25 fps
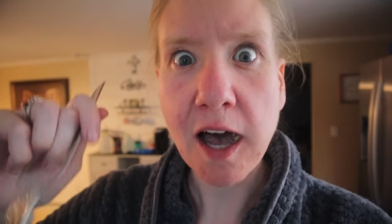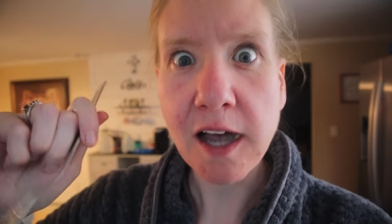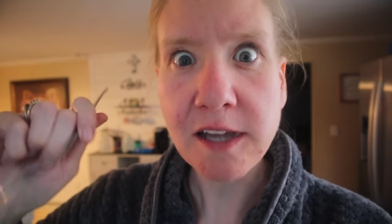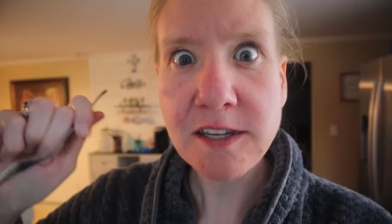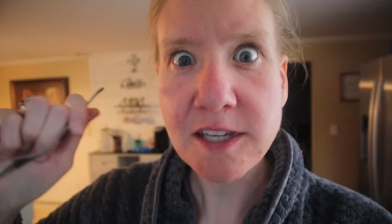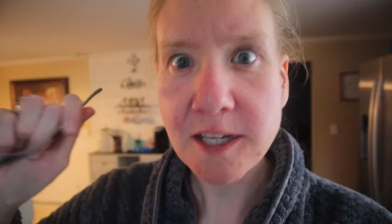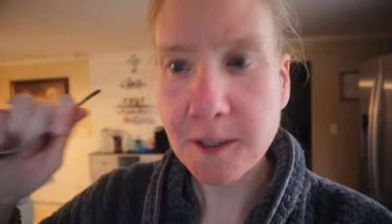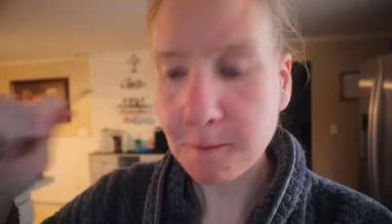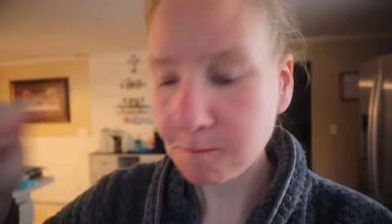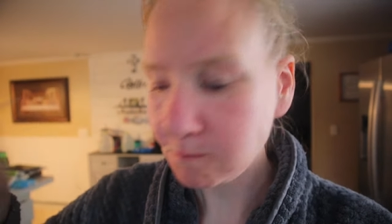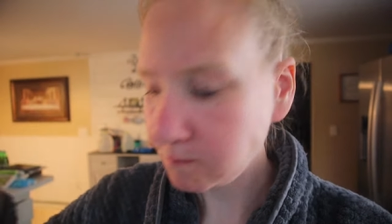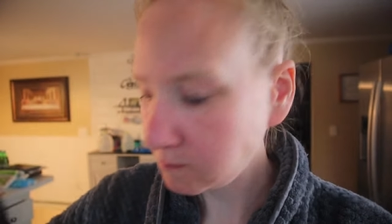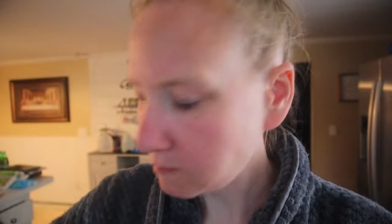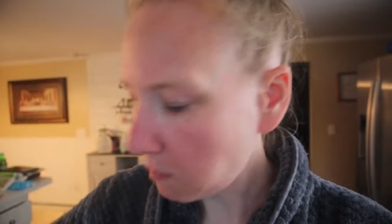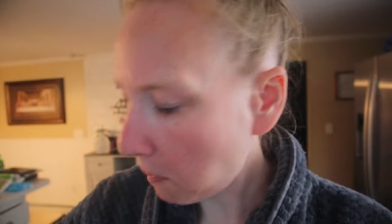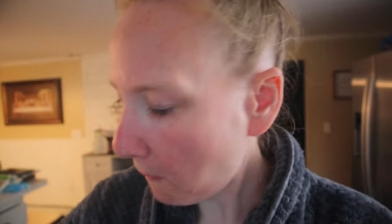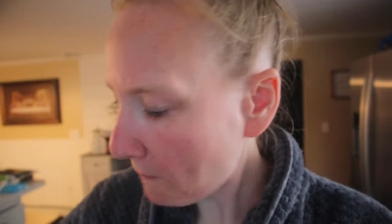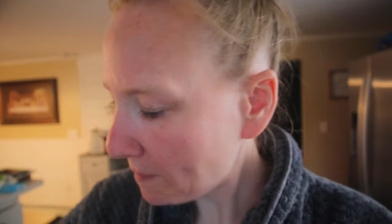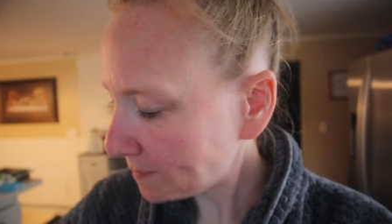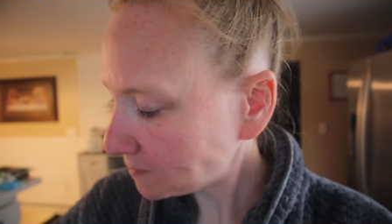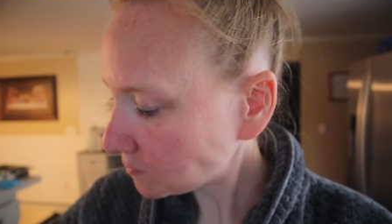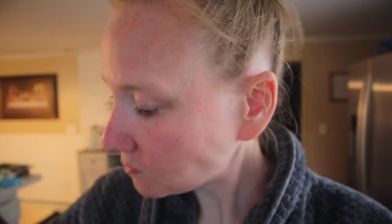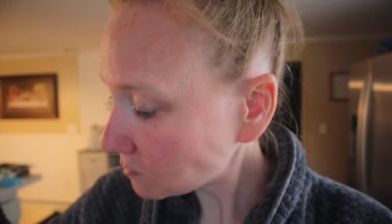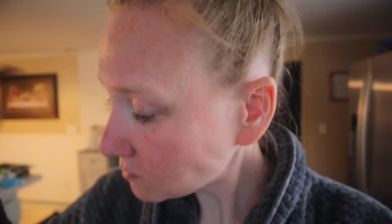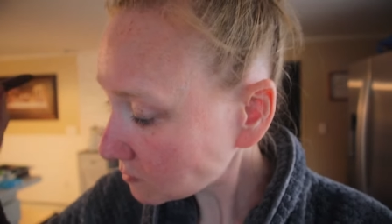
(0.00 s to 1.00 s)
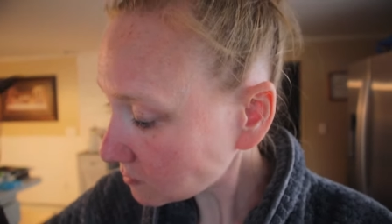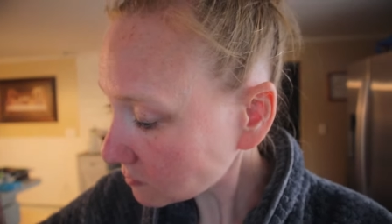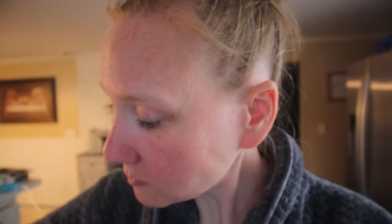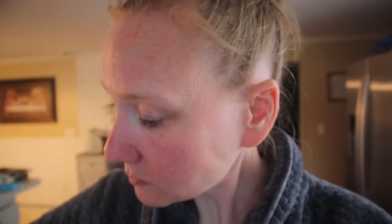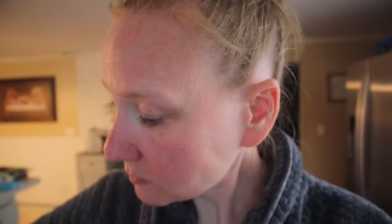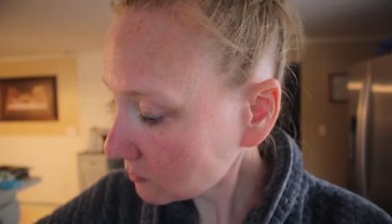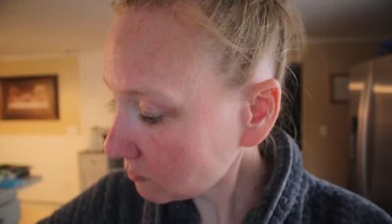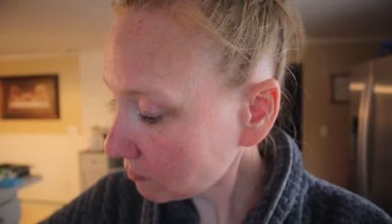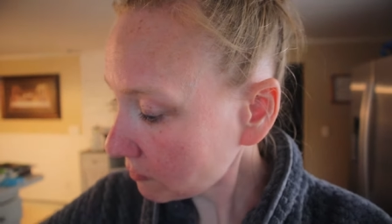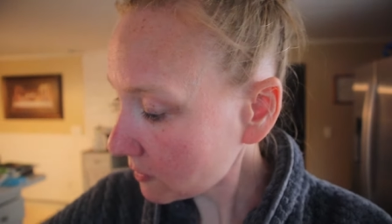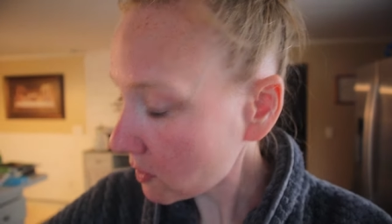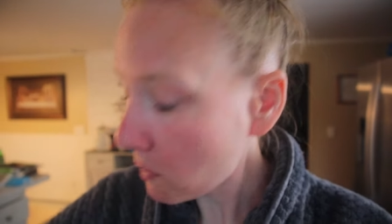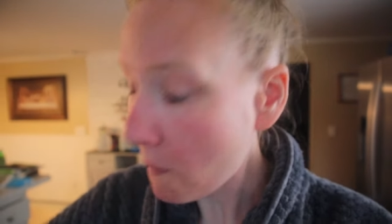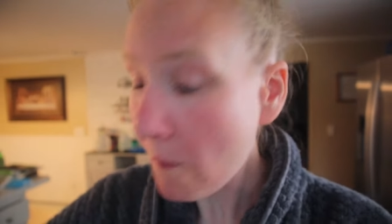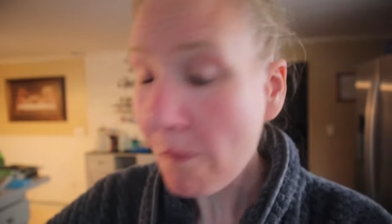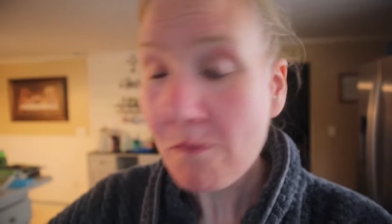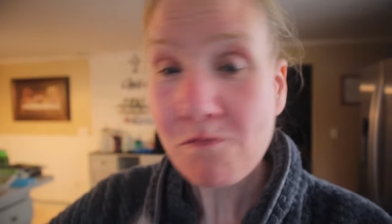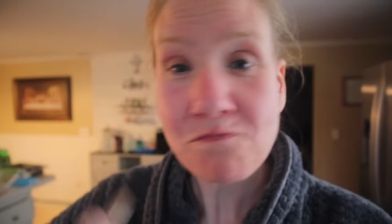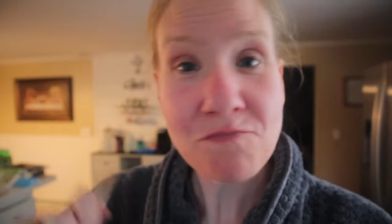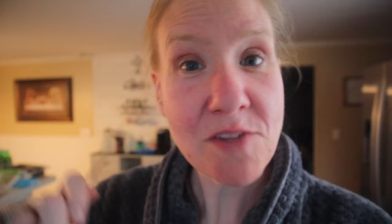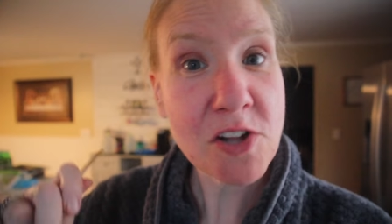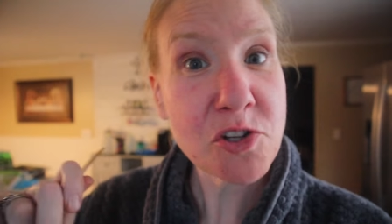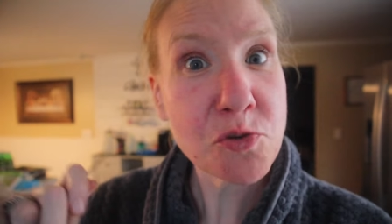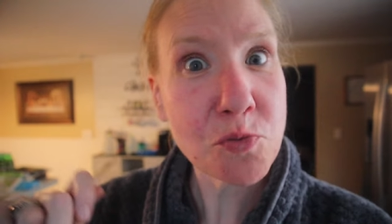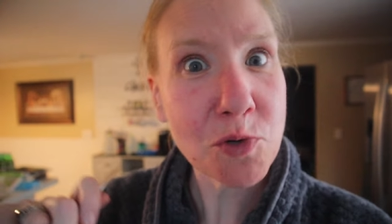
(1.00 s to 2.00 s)
onion.
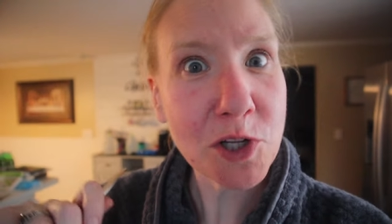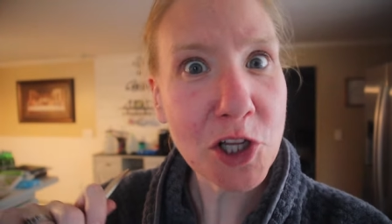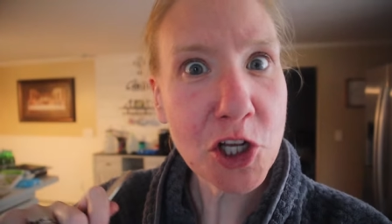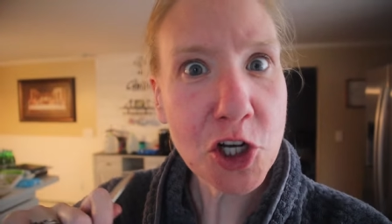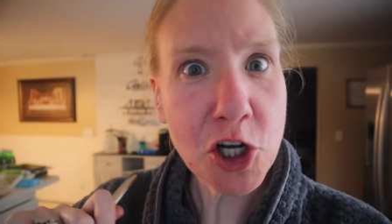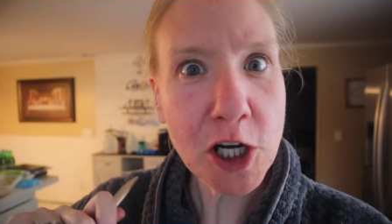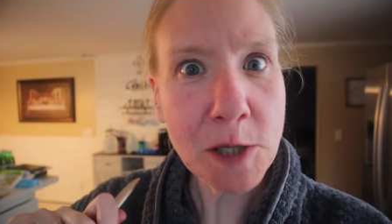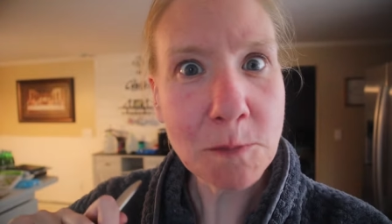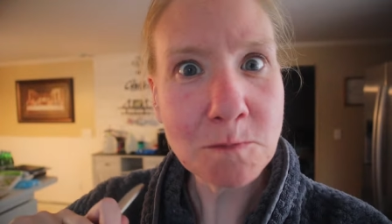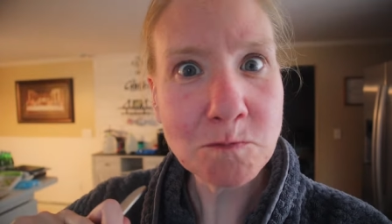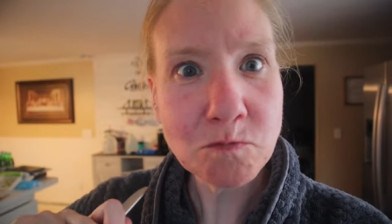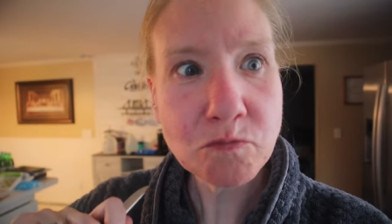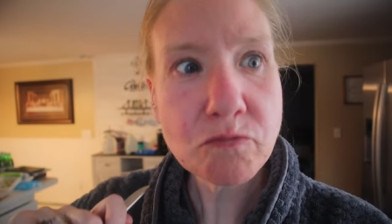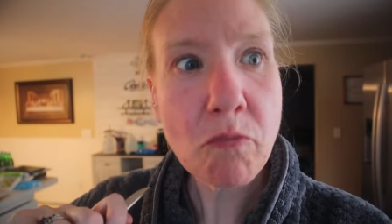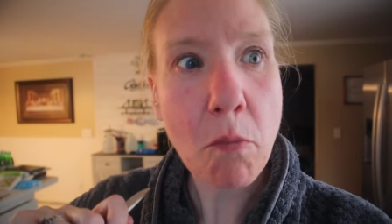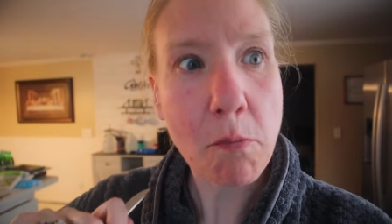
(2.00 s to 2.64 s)
That's really good.